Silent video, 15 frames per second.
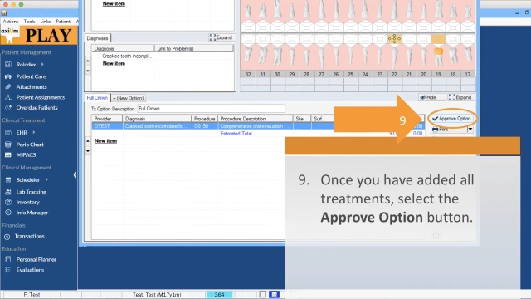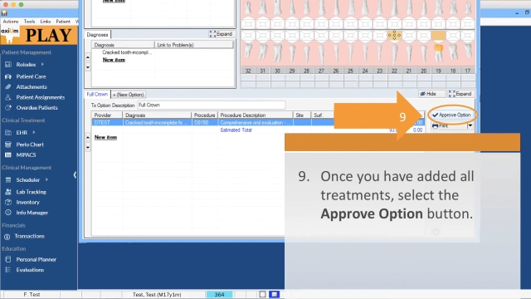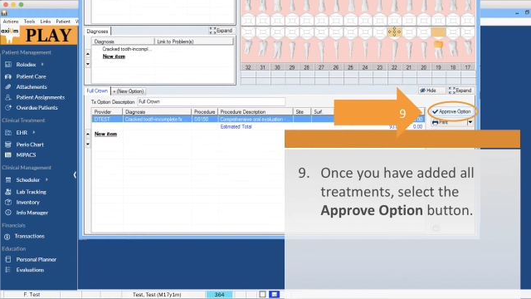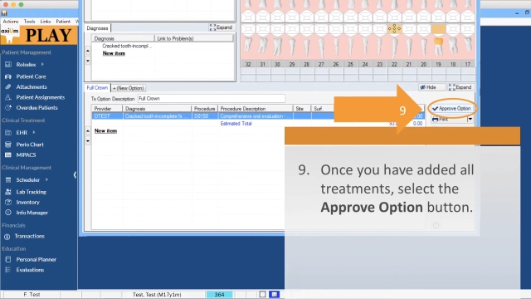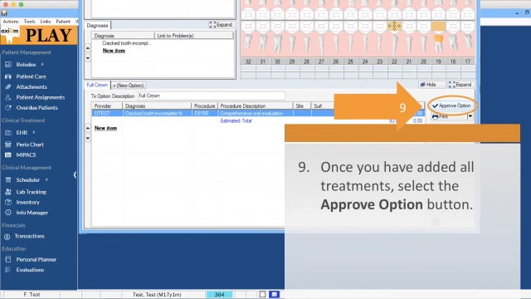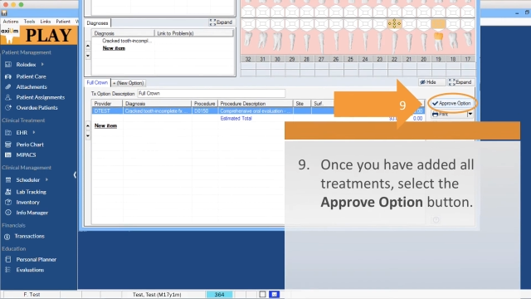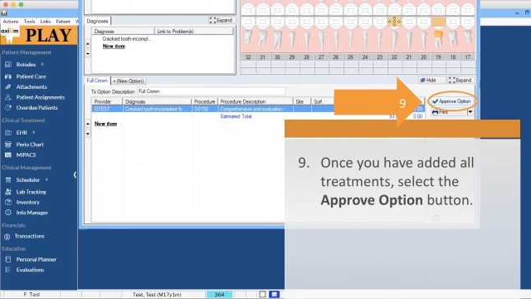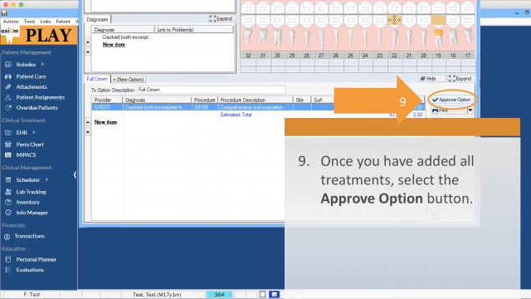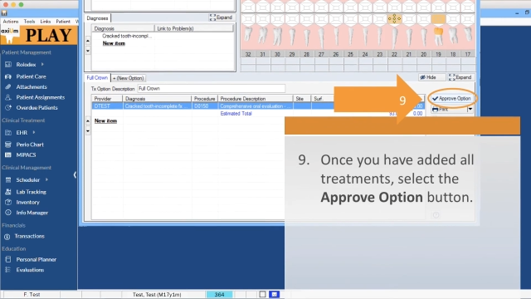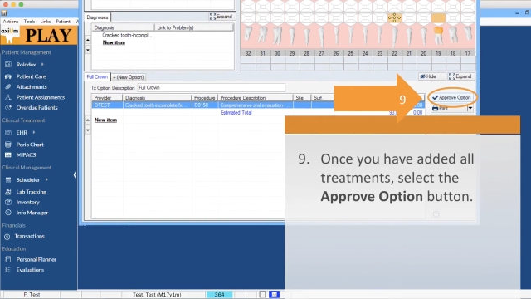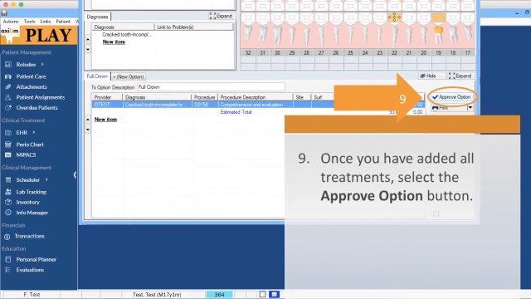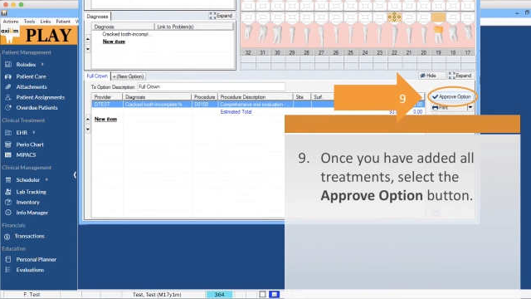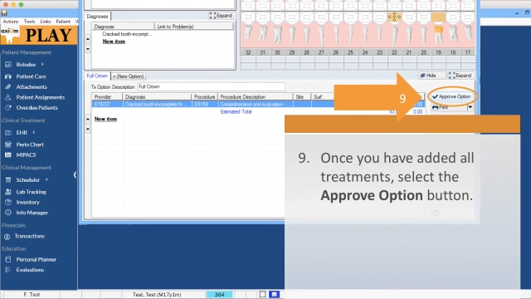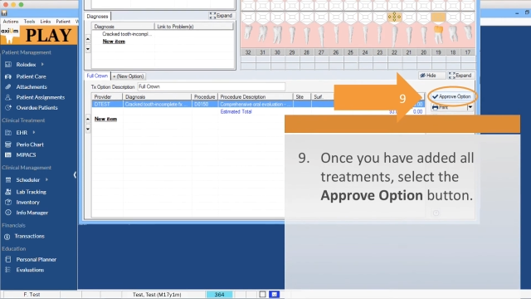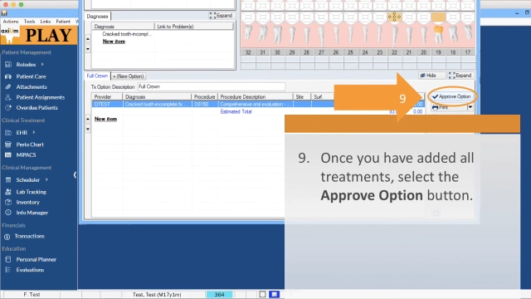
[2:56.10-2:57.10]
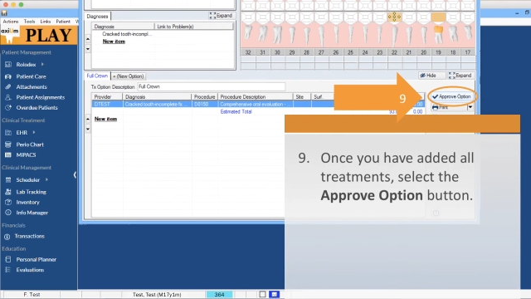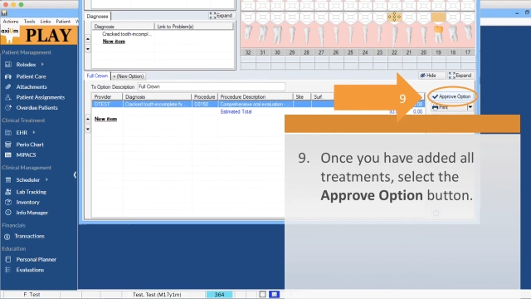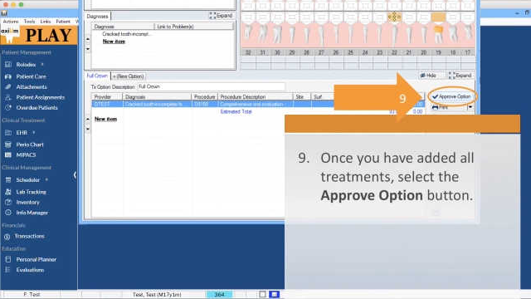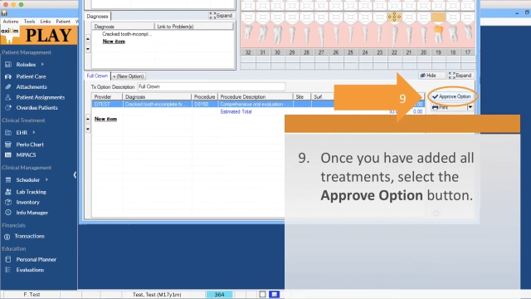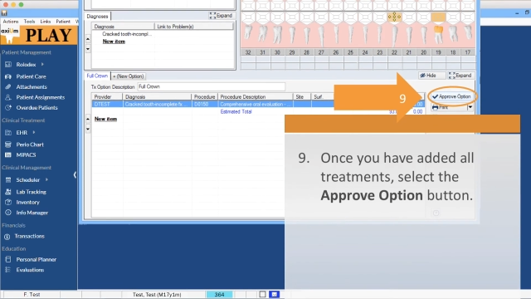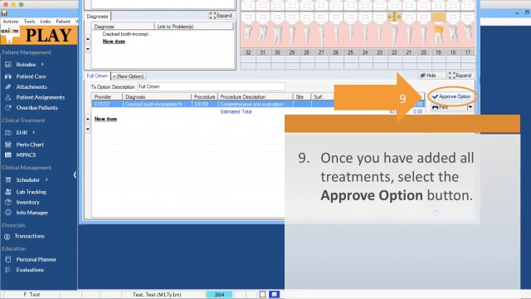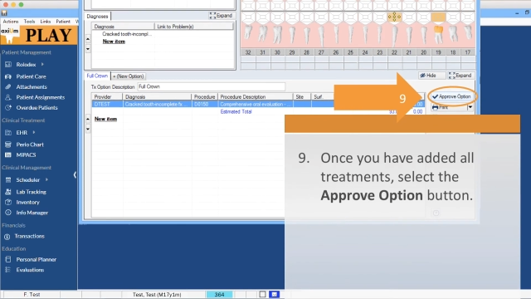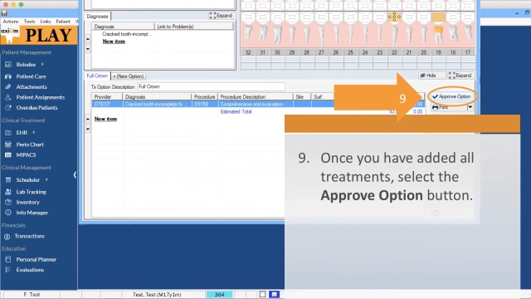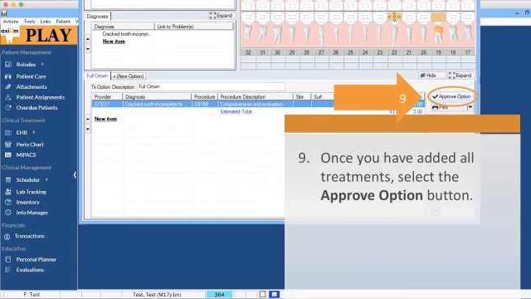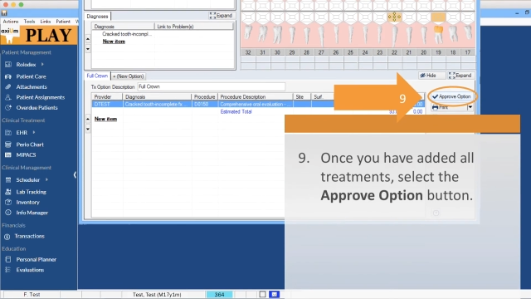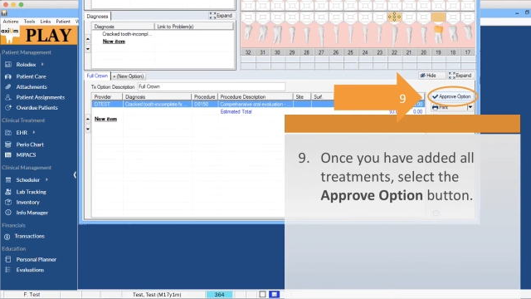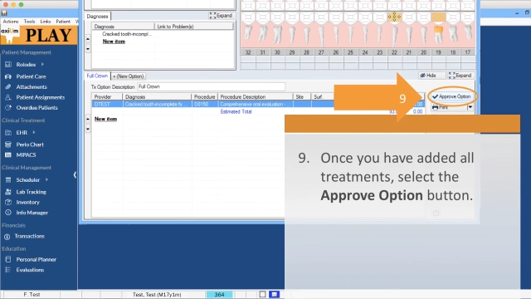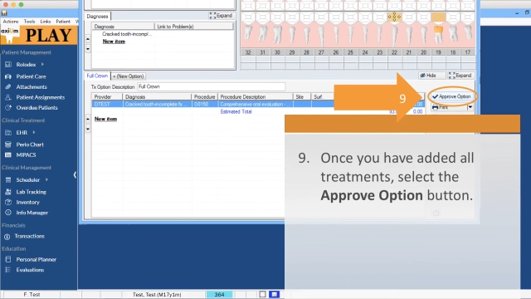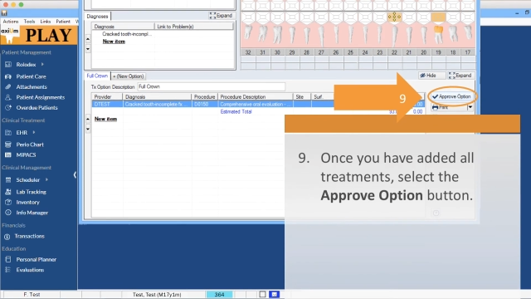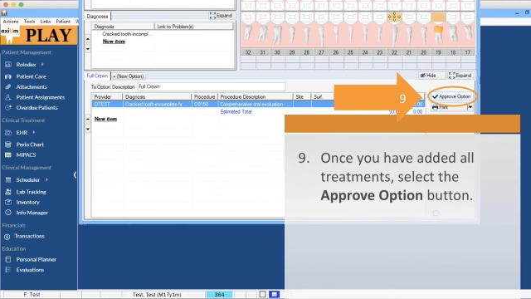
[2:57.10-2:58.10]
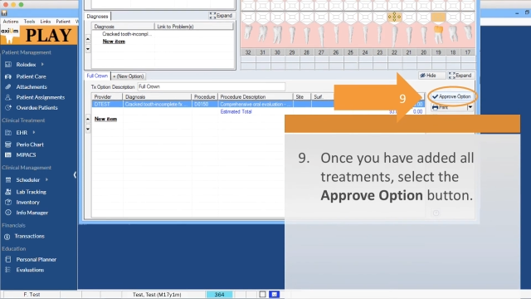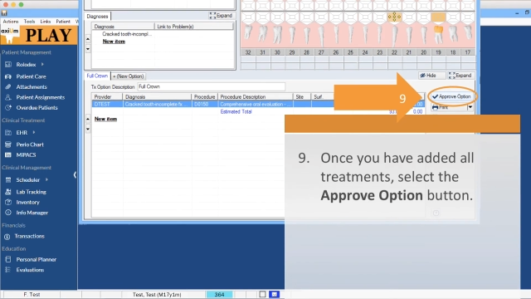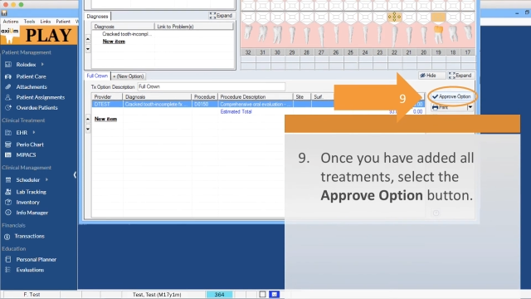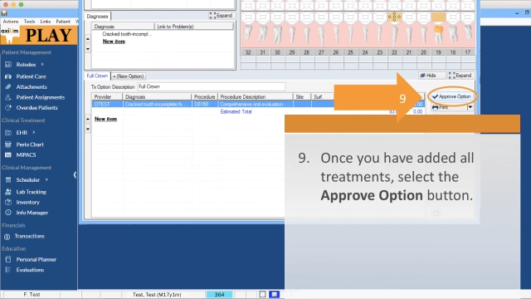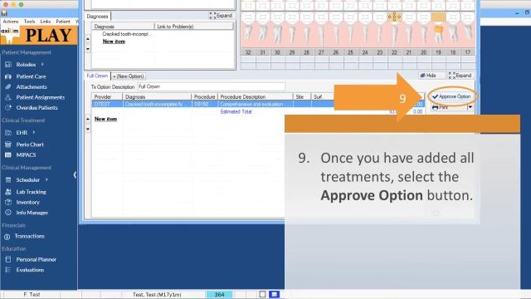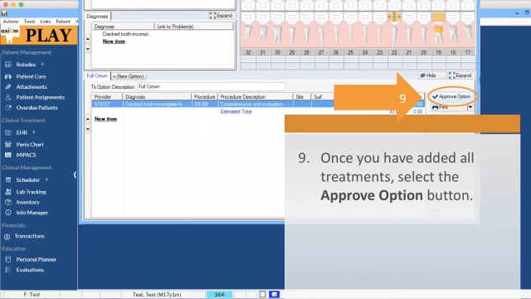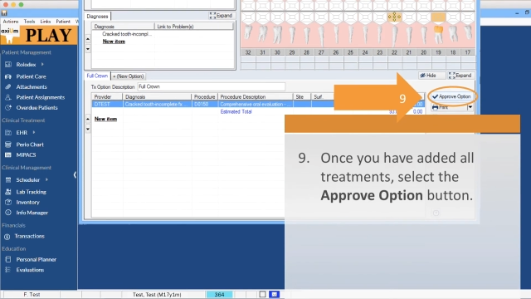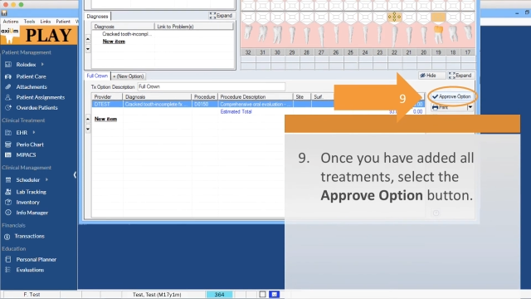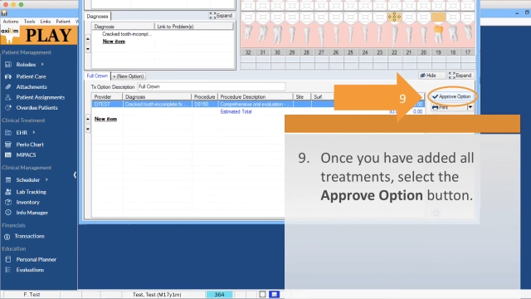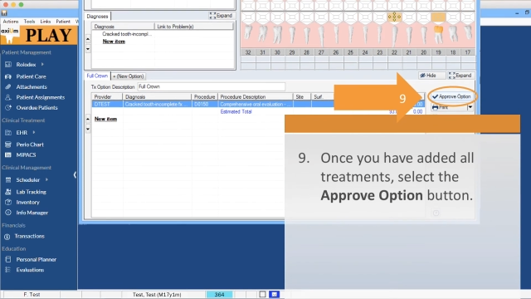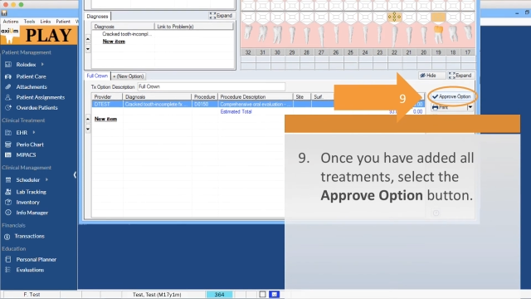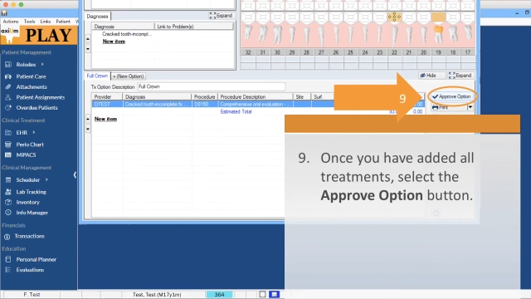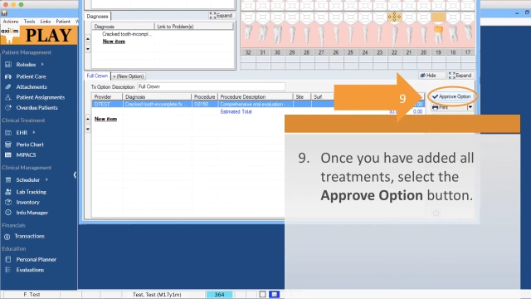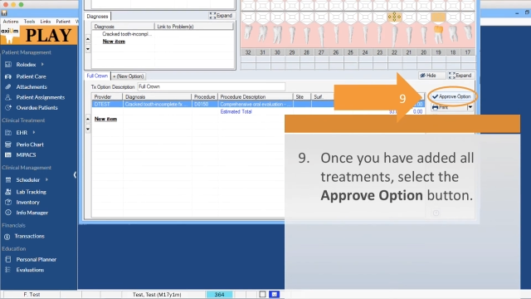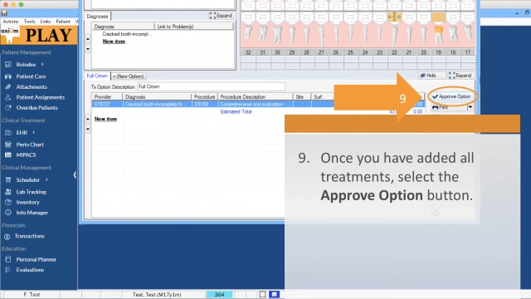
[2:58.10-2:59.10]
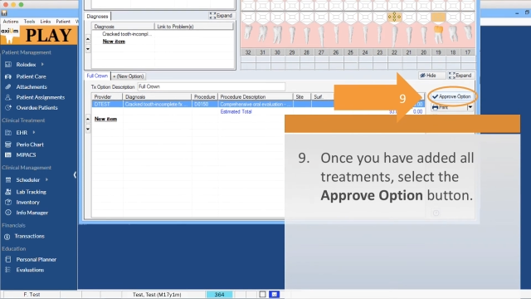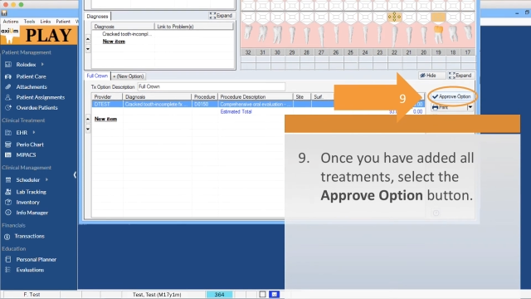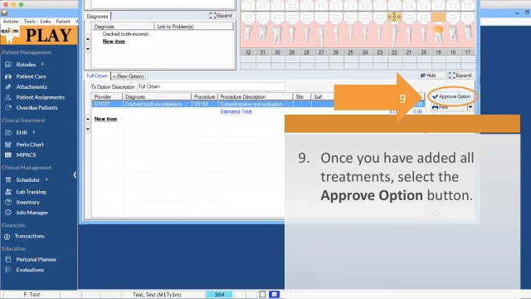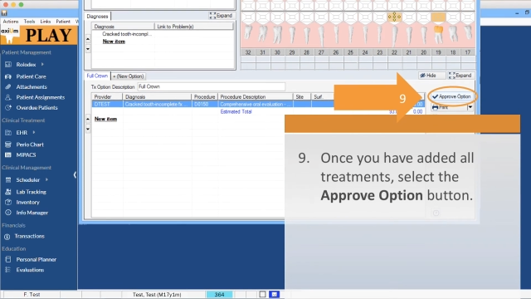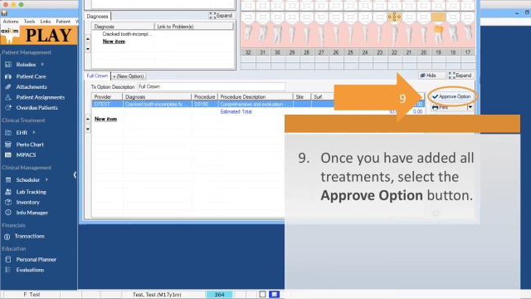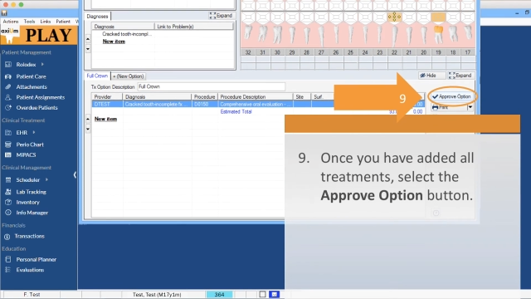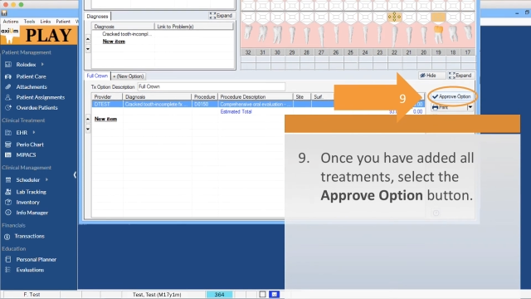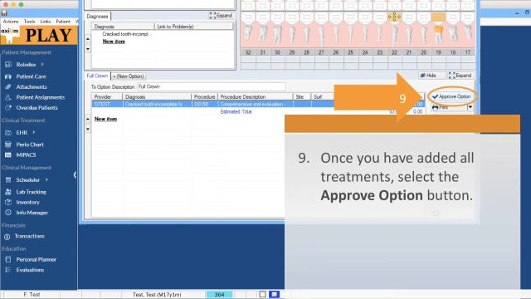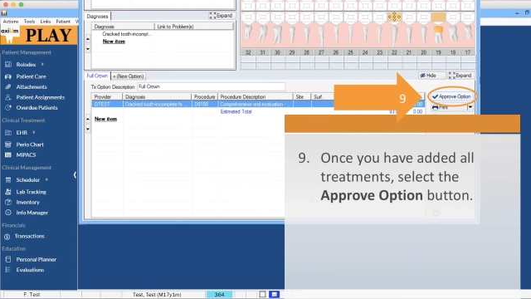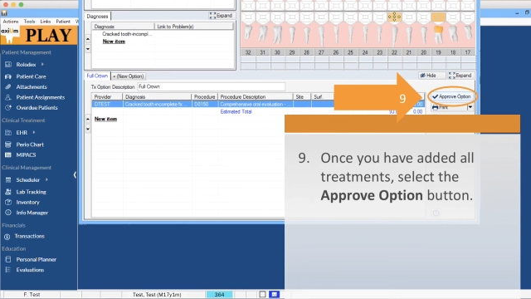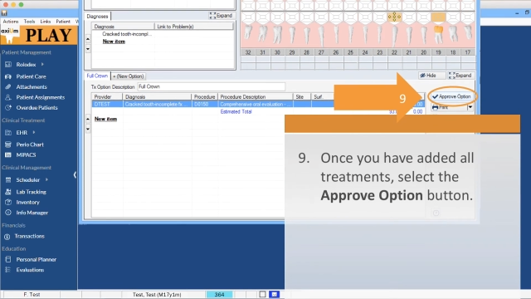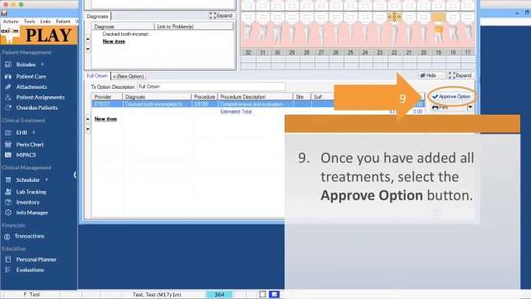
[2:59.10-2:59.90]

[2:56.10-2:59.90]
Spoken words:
[unreadable: no face in view]